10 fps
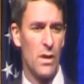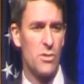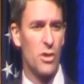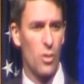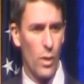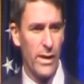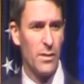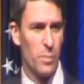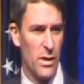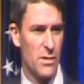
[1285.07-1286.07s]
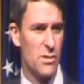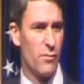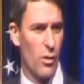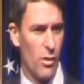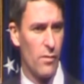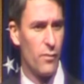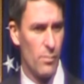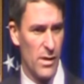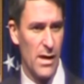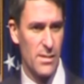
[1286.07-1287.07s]
is a quaint piece of art
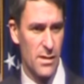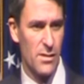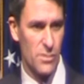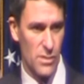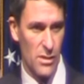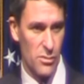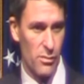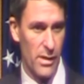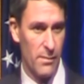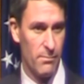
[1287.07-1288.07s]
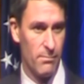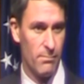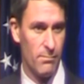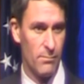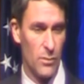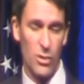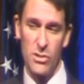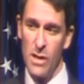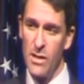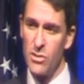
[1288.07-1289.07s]
from the 18th century.
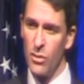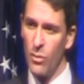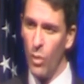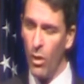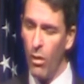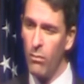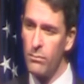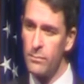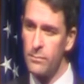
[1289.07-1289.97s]
Looks nice on the wall,